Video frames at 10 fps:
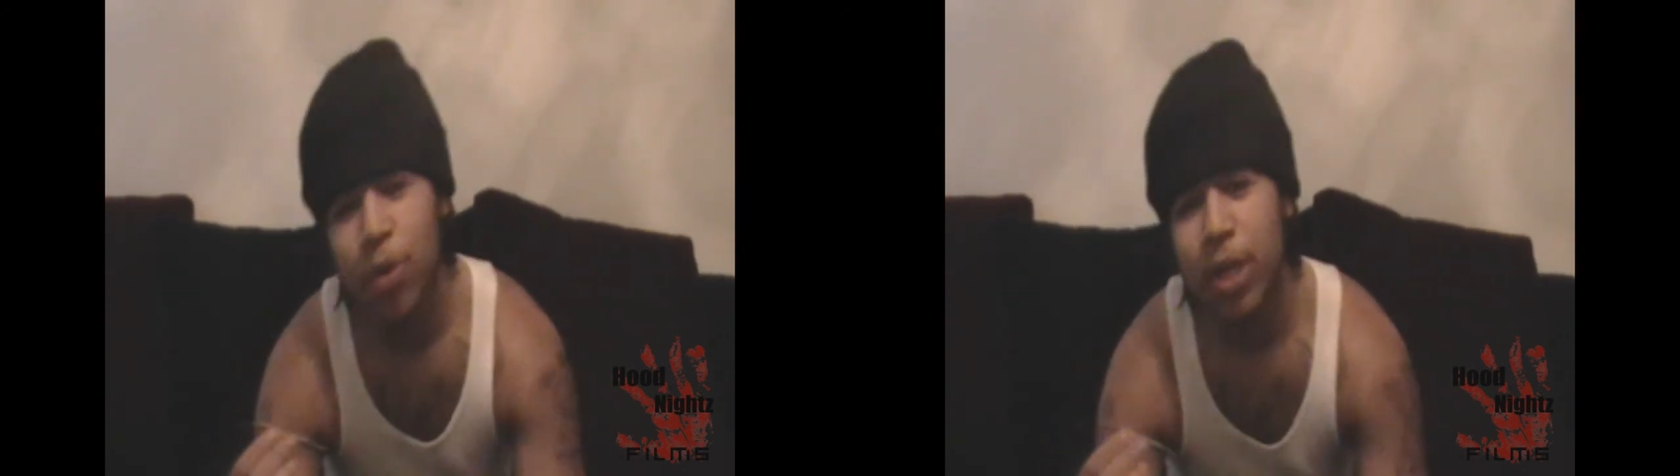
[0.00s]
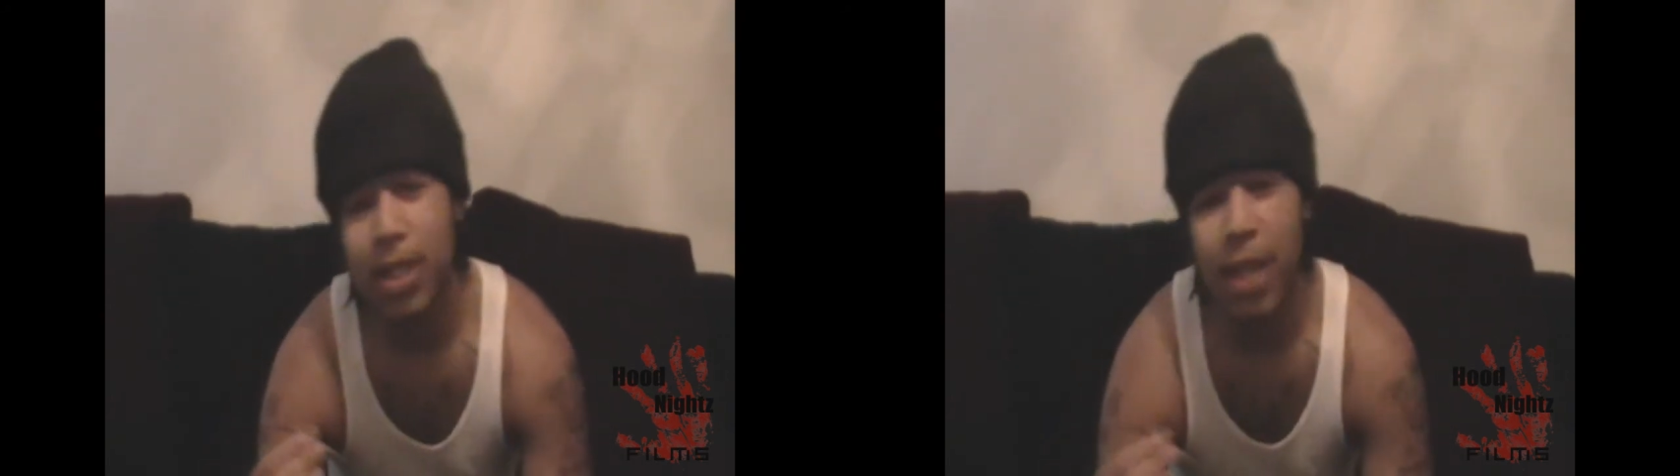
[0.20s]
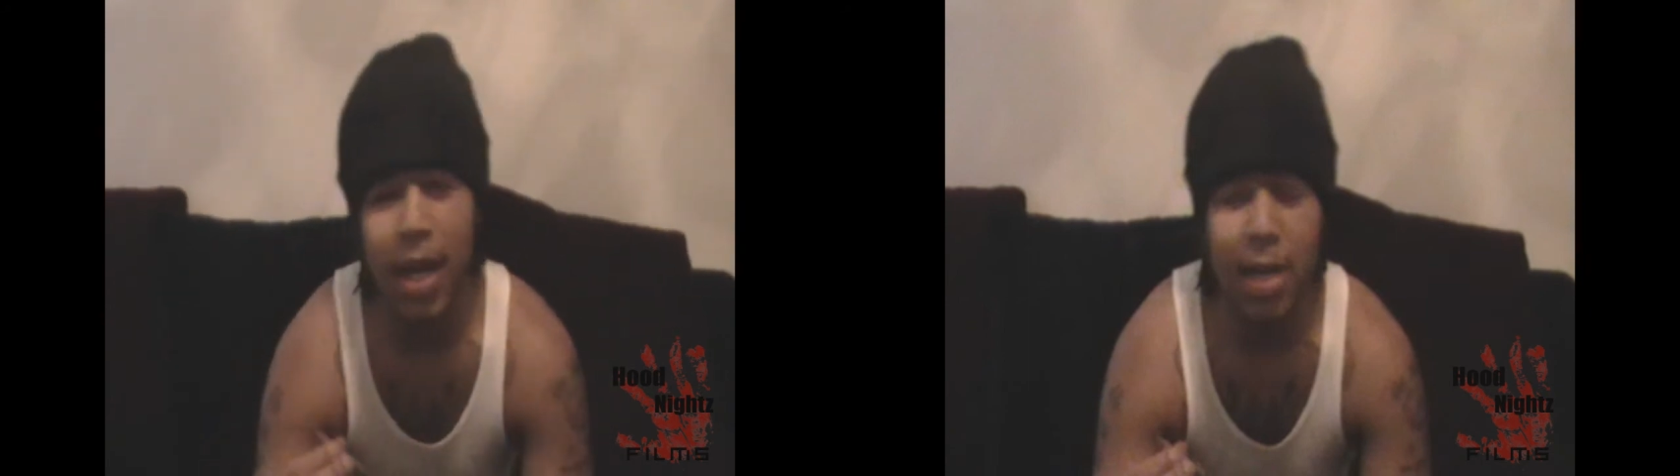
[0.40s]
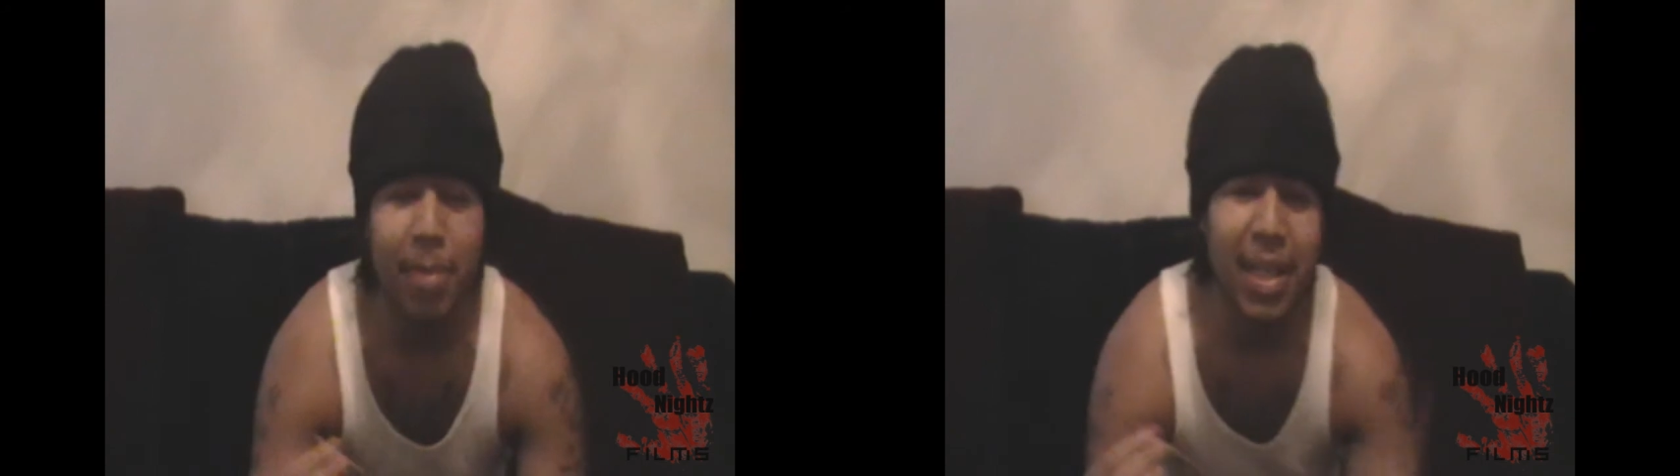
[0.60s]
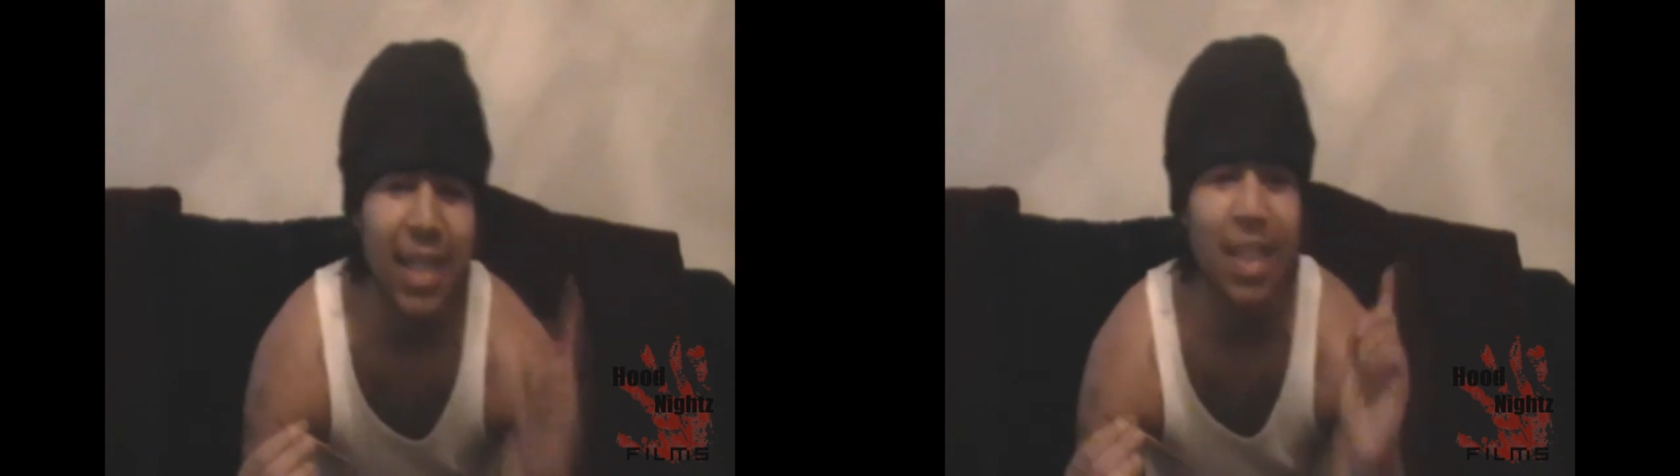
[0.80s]
quick shout out.
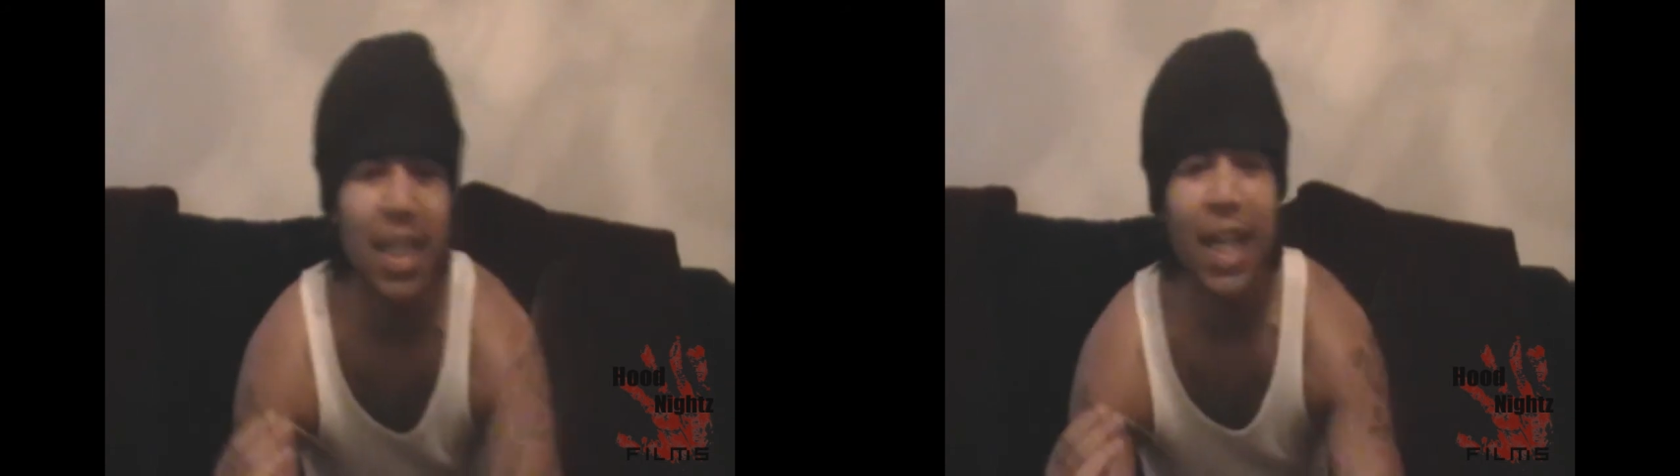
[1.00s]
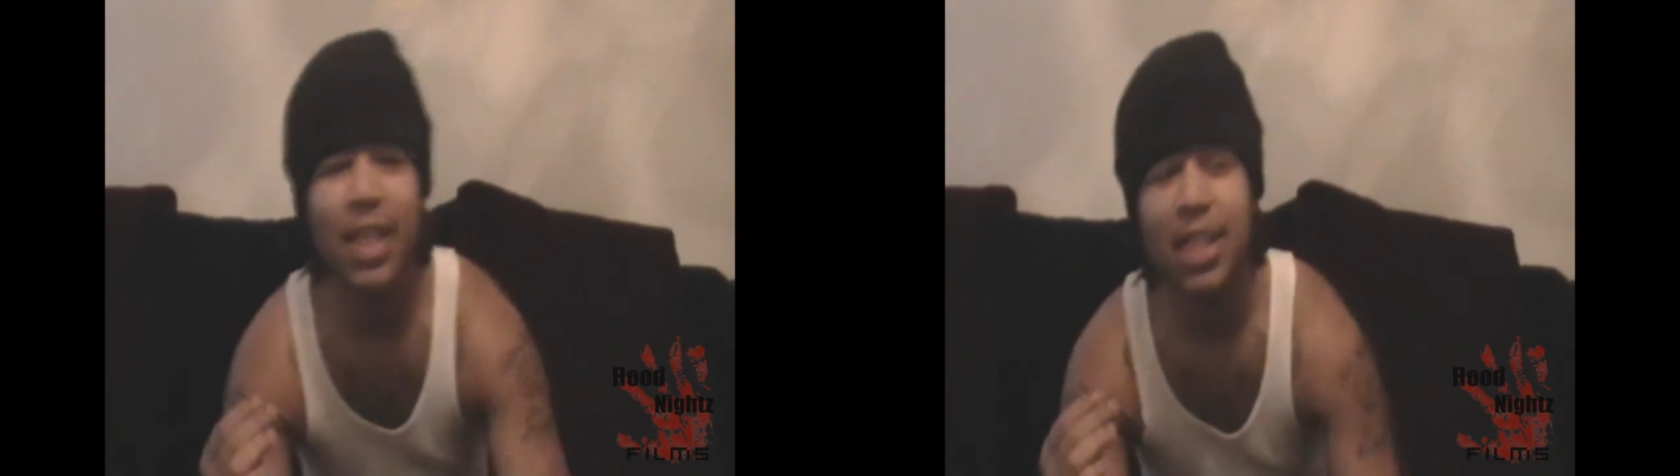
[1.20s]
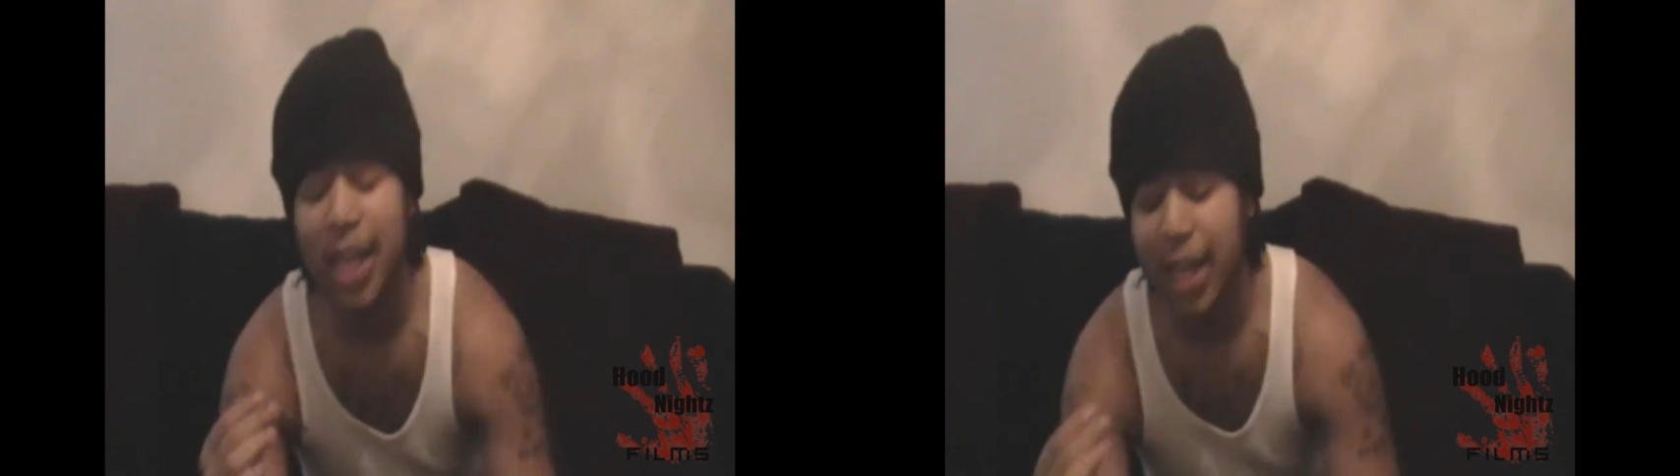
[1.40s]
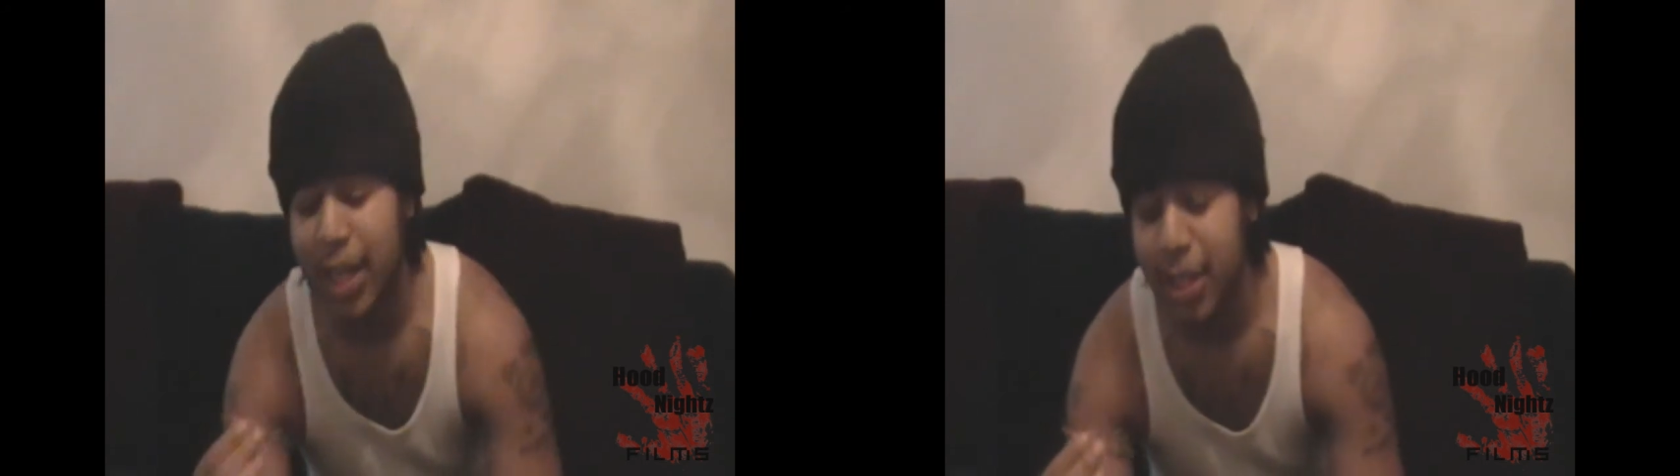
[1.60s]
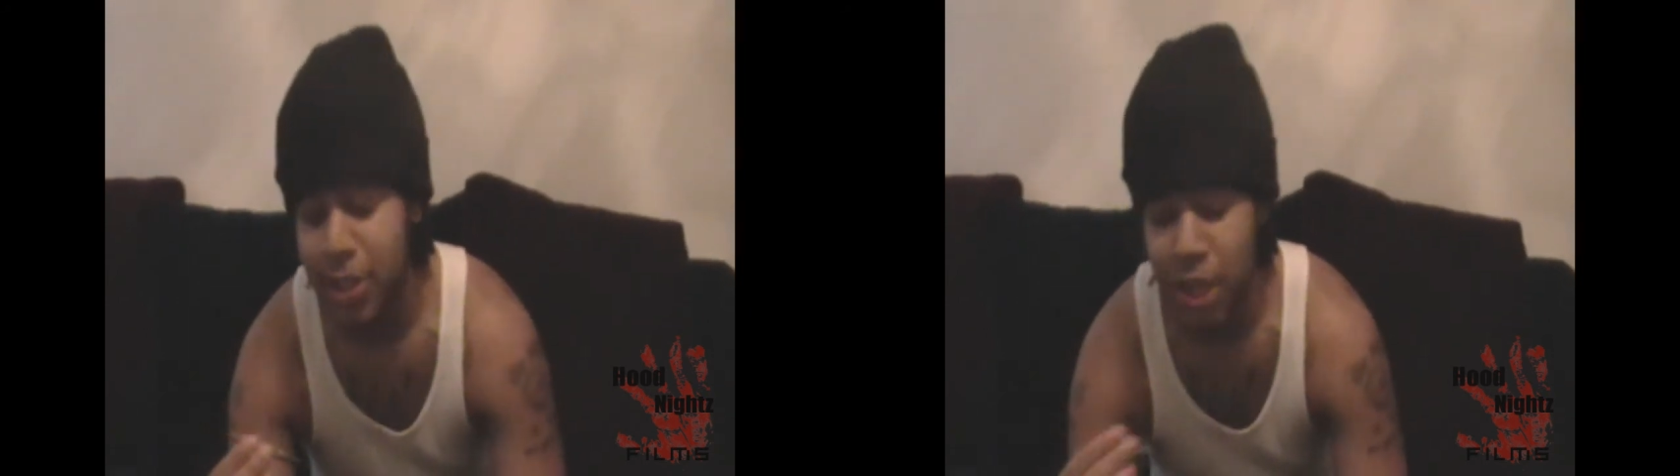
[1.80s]
My nigga
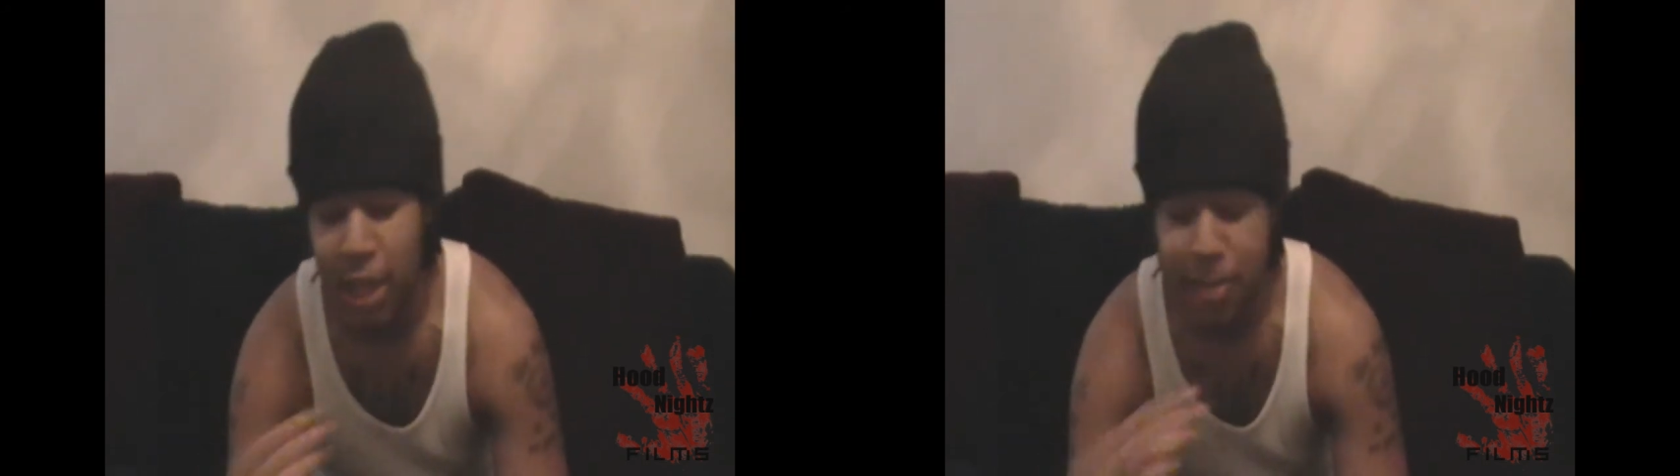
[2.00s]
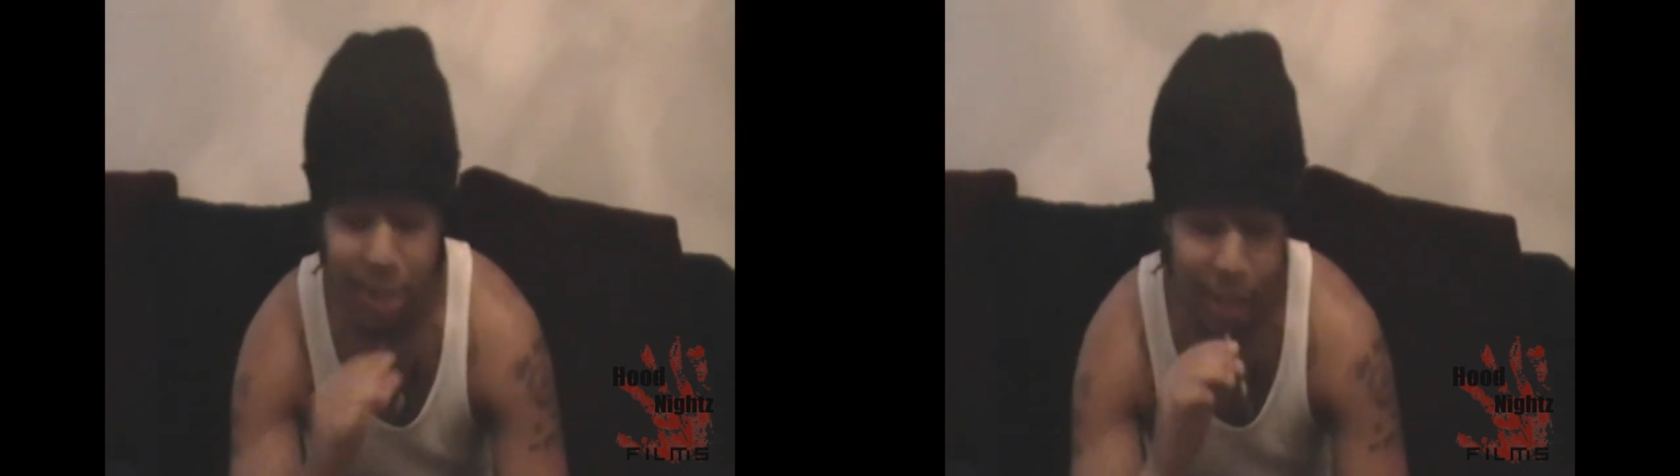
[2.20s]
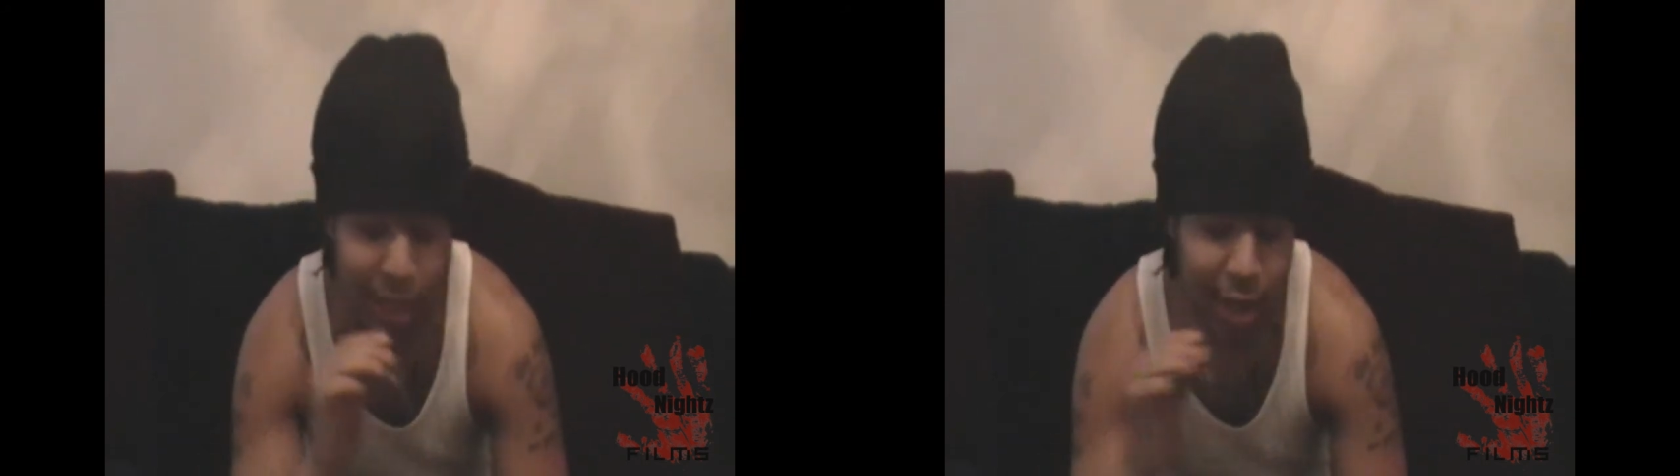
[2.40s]
JJ, you know what I'm saying?